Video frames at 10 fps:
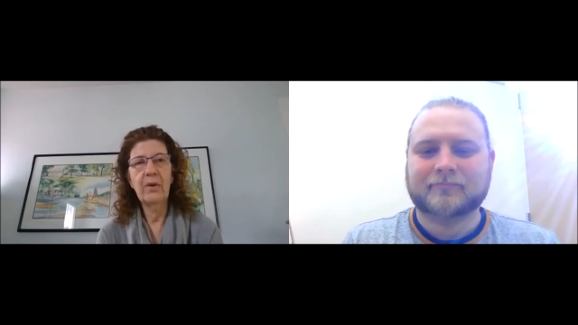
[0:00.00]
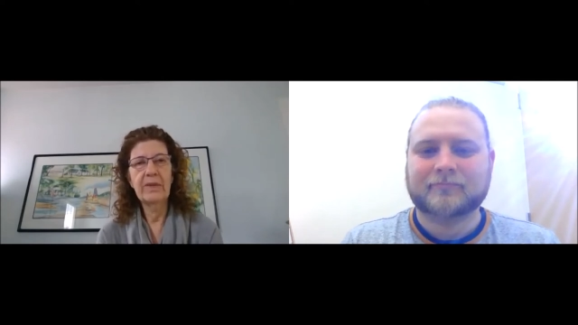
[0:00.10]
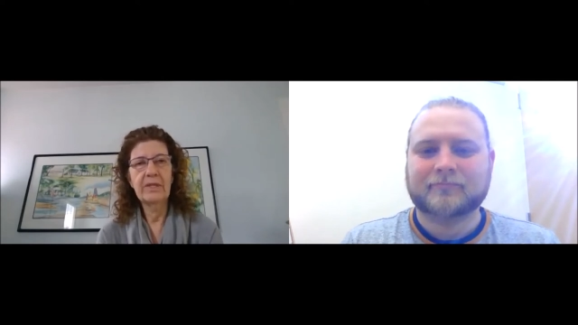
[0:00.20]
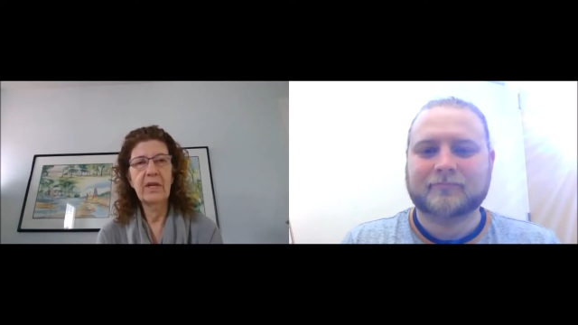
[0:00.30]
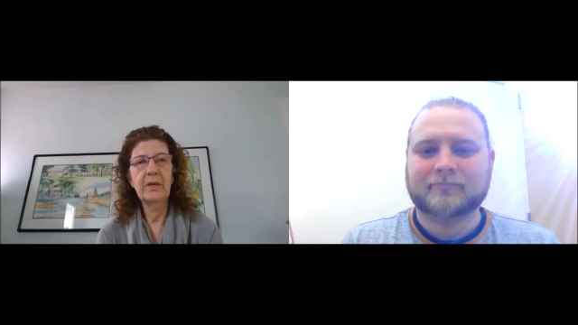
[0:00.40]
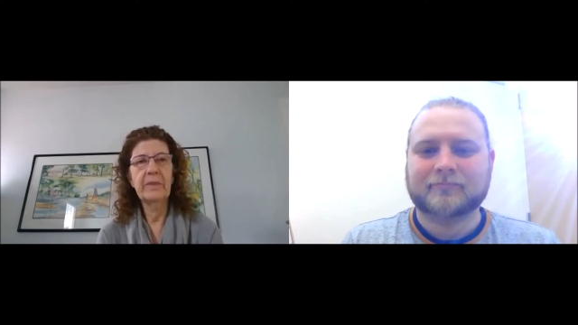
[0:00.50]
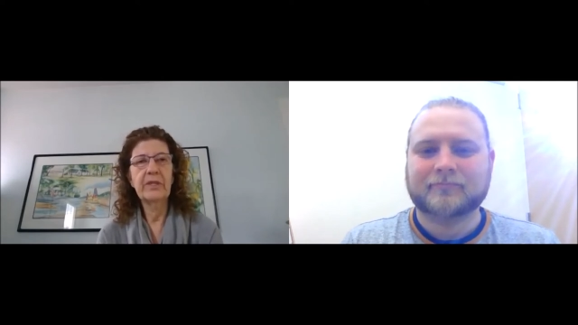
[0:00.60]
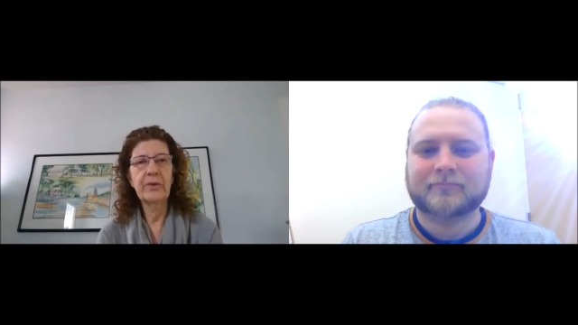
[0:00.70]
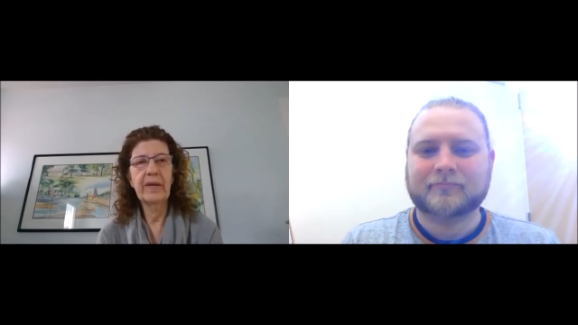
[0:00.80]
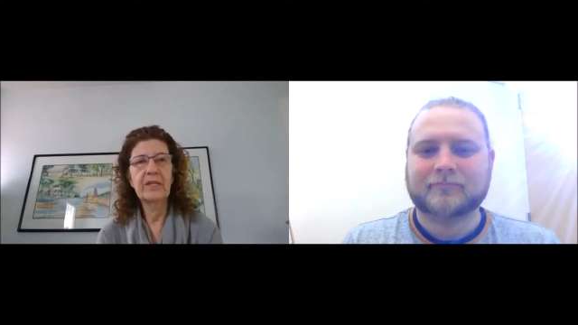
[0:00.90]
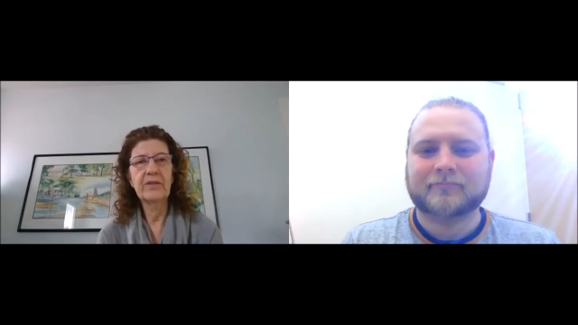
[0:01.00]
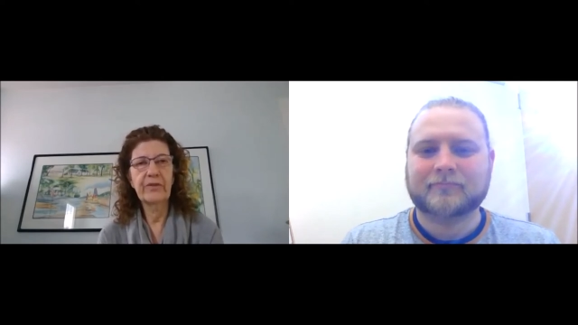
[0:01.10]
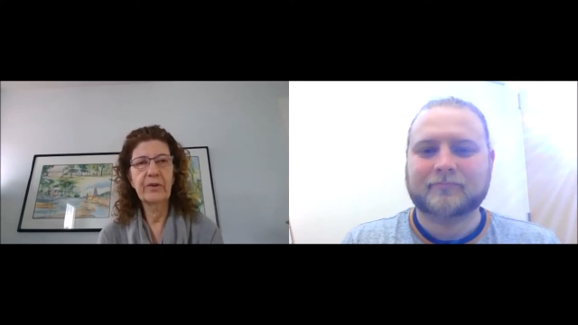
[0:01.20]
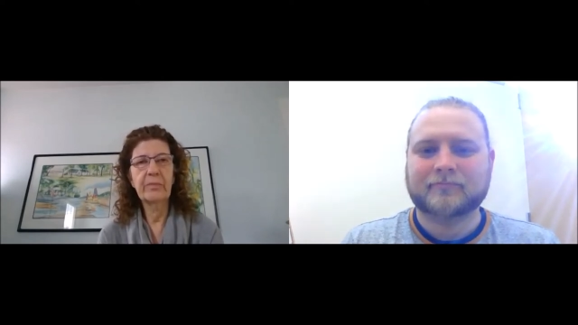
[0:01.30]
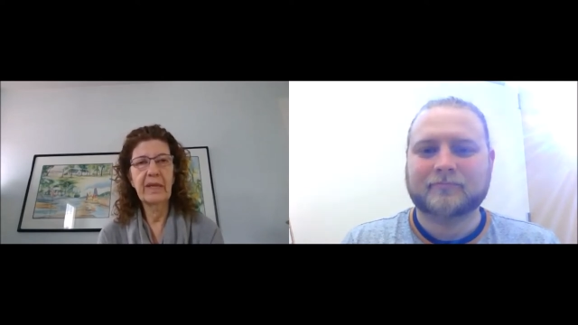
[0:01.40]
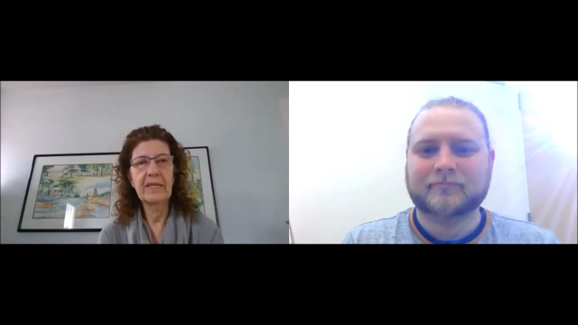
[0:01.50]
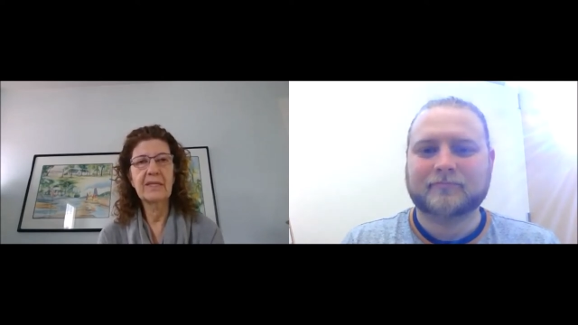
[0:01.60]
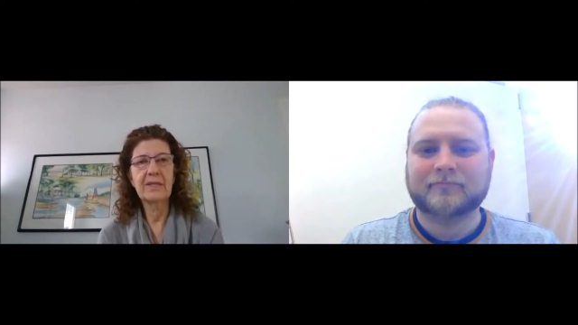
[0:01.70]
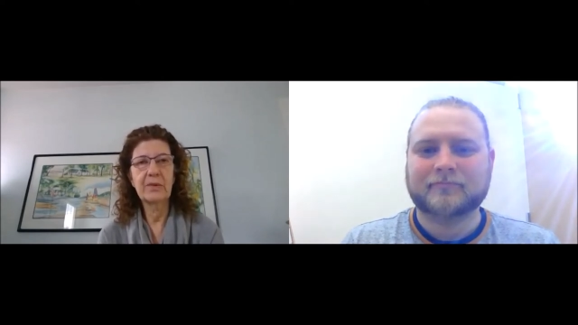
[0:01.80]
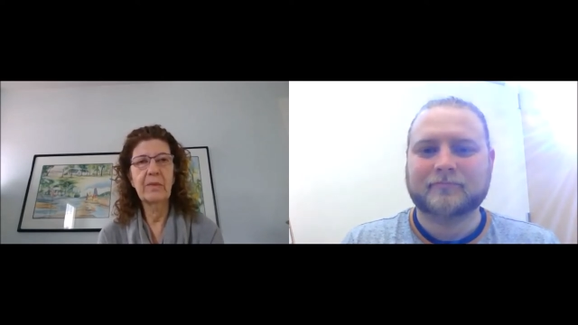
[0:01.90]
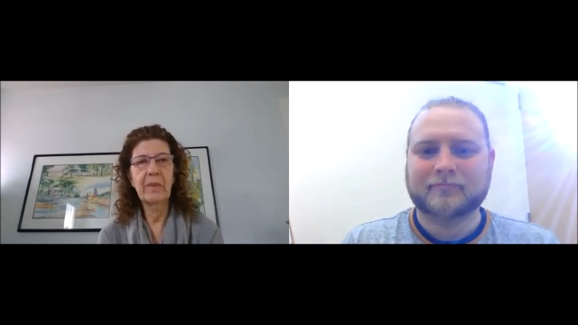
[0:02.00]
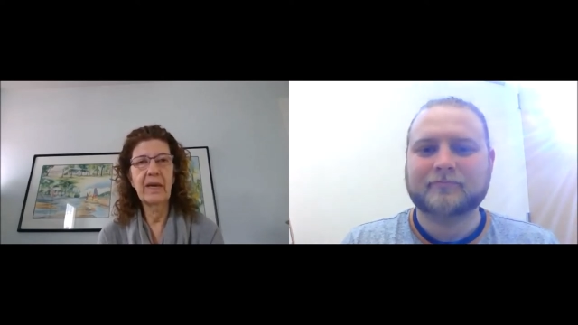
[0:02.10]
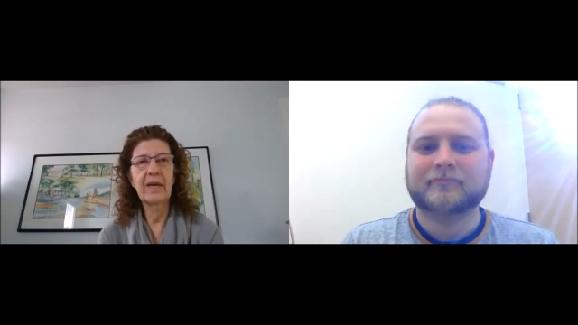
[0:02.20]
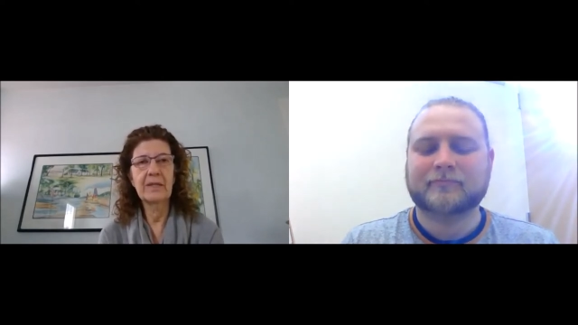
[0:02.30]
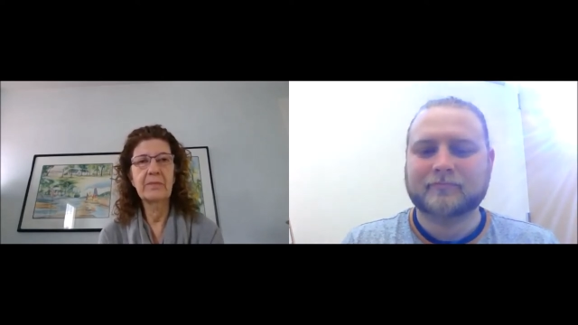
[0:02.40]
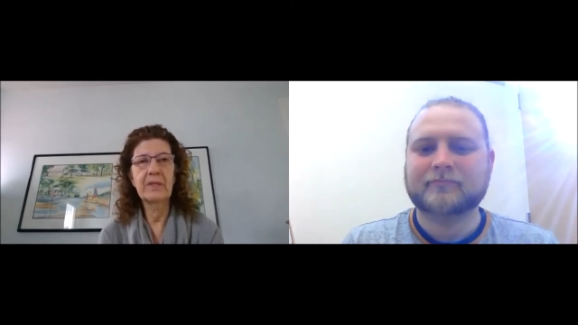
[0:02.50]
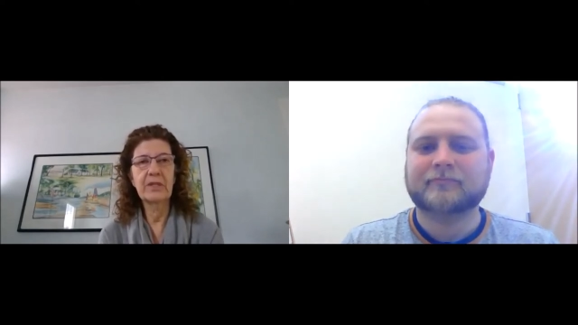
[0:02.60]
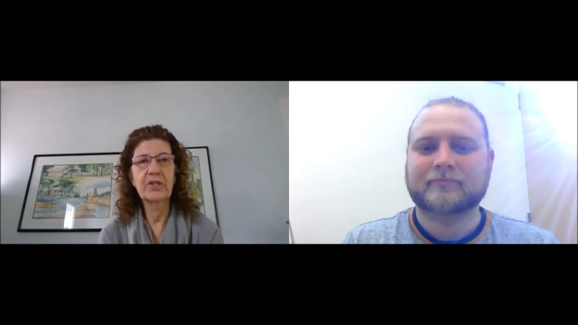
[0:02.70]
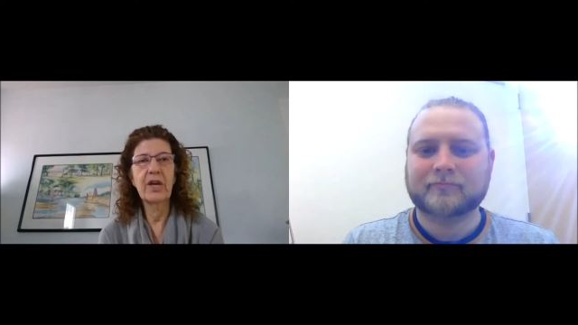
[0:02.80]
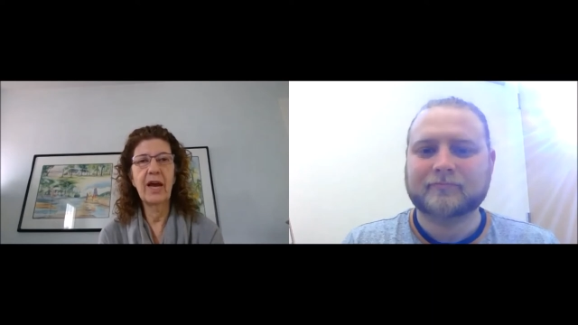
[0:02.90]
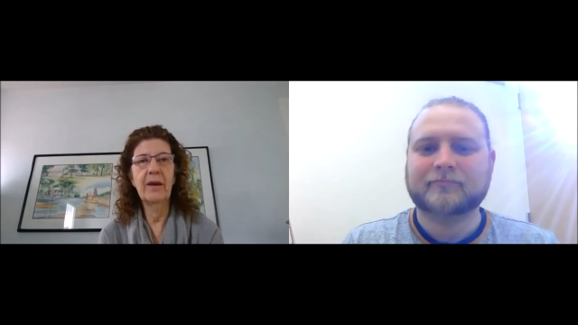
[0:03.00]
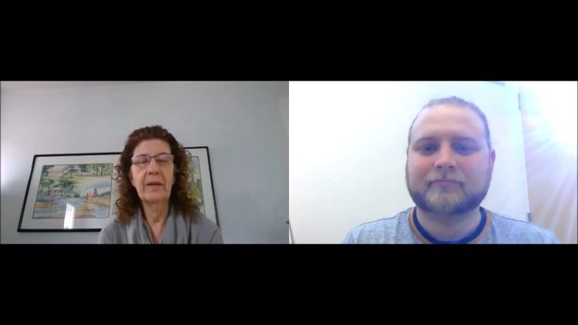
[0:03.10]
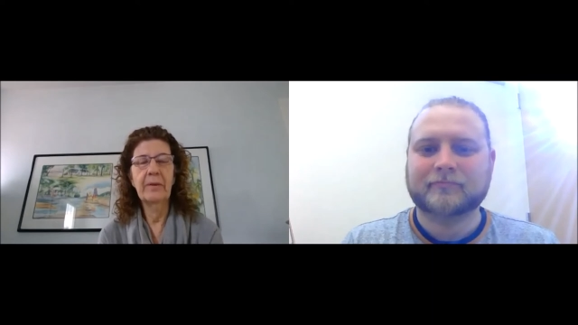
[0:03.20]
Speaker 1: we started to be transferred places with my husband's job.